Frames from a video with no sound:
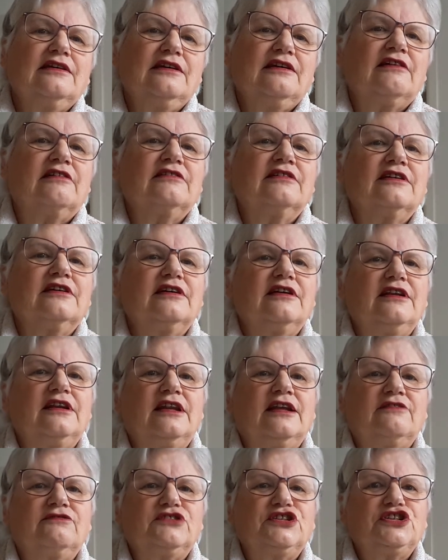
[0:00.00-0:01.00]
God
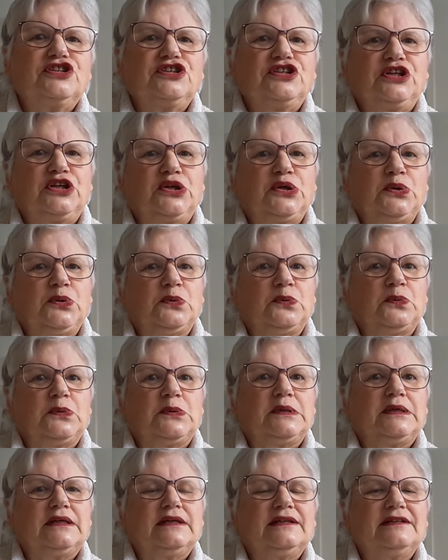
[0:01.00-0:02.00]
loves you.
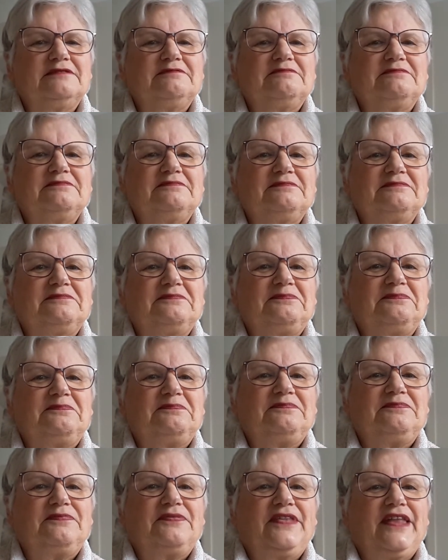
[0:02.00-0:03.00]

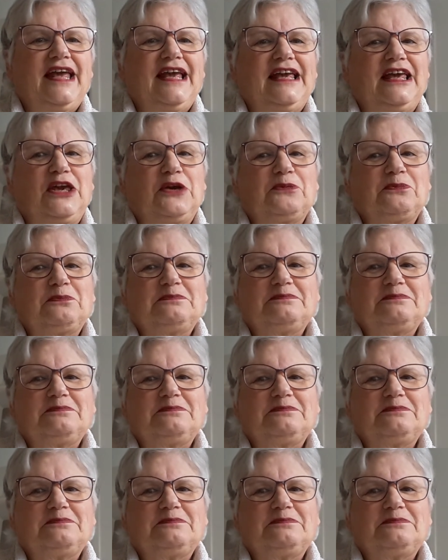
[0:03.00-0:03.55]
Thank you.